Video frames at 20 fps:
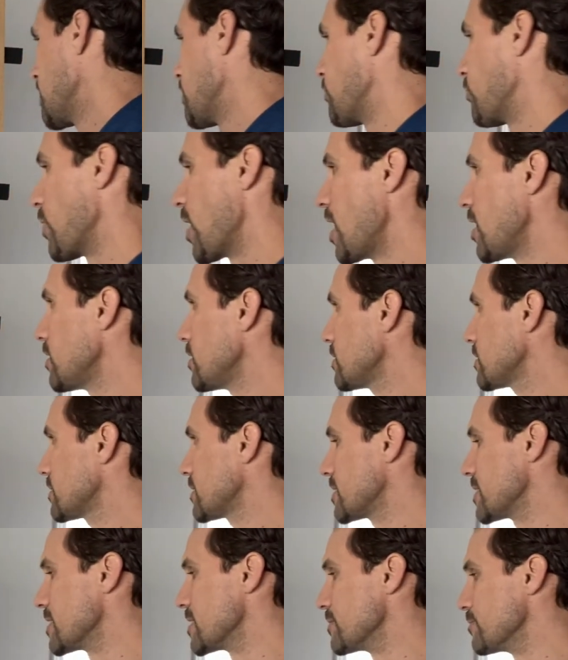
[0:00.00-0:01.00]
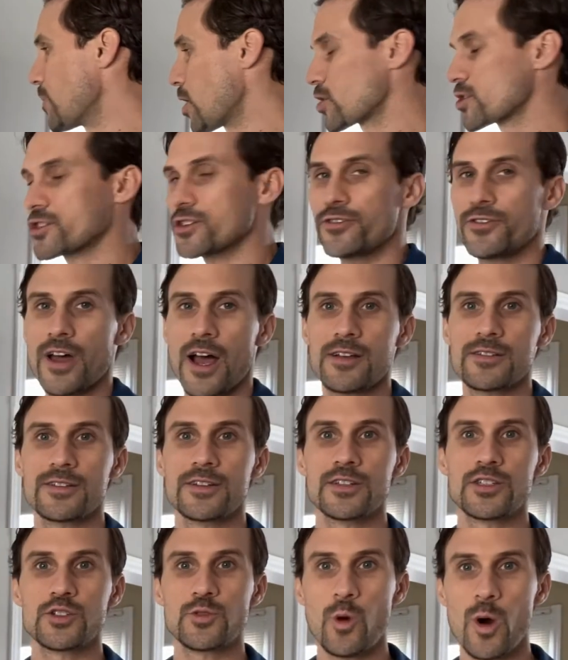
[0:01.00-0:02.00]
Well, in March
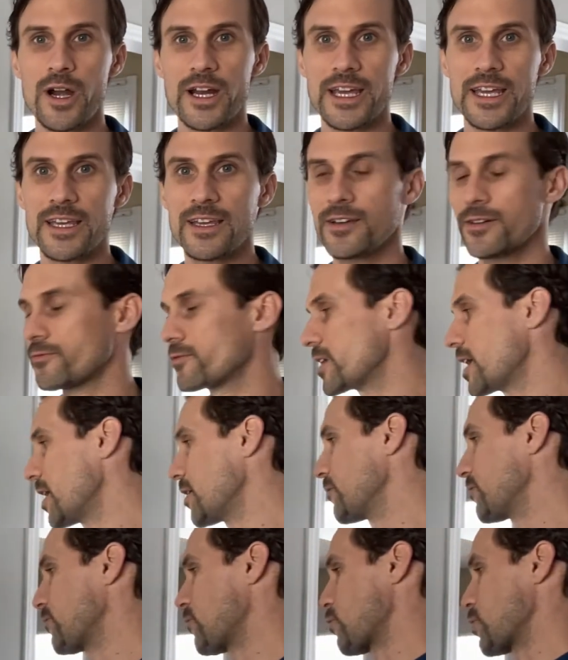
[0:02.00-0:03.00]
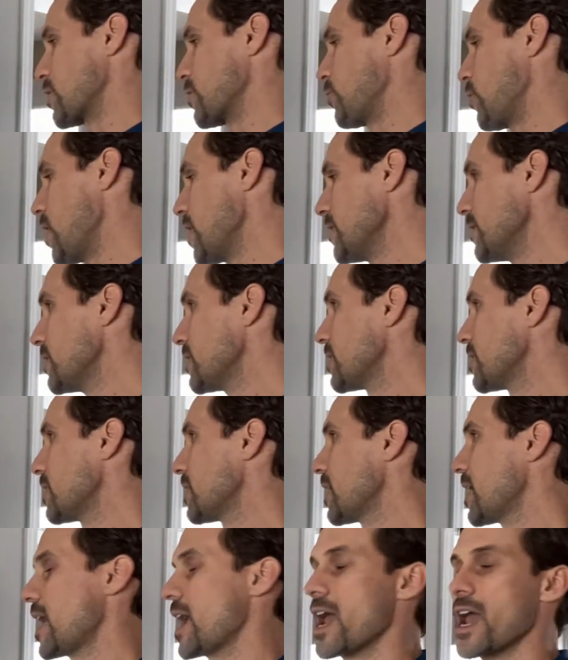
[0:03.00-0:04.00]
2020, we had 41,
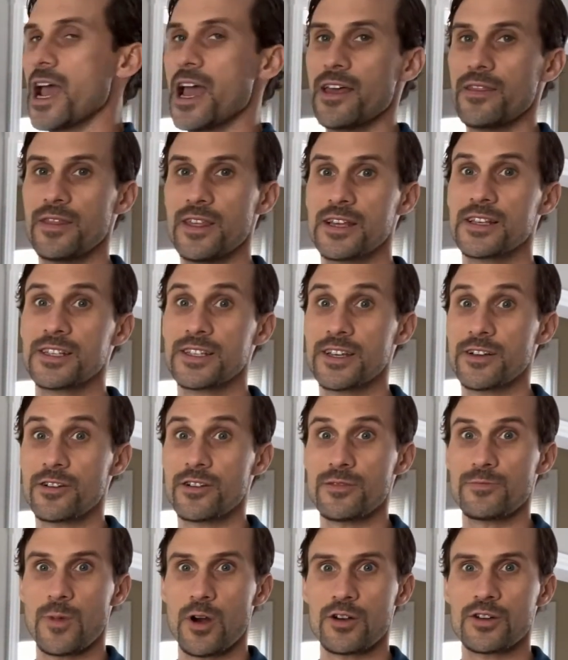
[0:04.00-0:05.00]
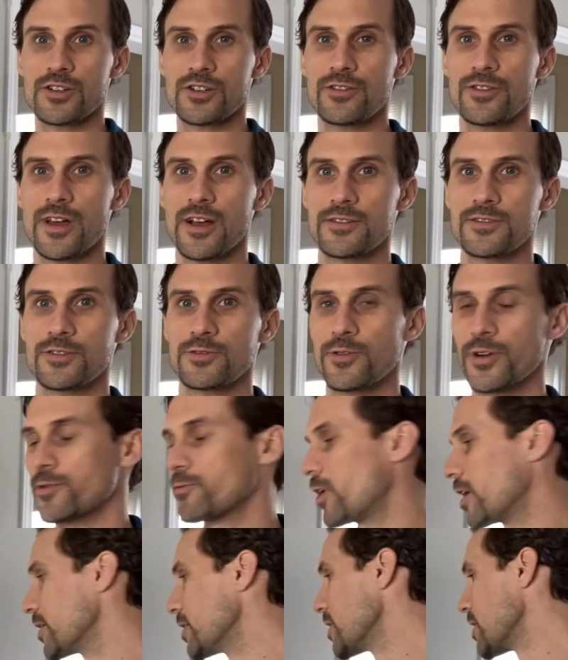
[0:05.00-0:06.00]
and this year in March
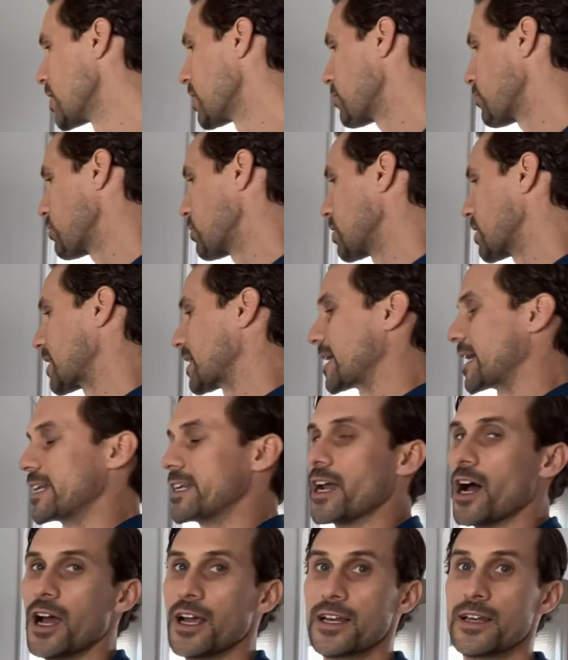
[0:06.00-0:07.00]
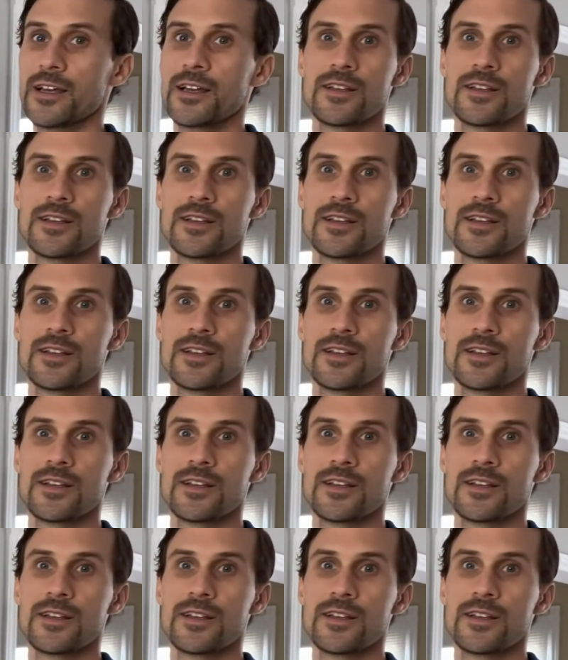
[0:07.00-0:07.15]
2021, we're looking at 9.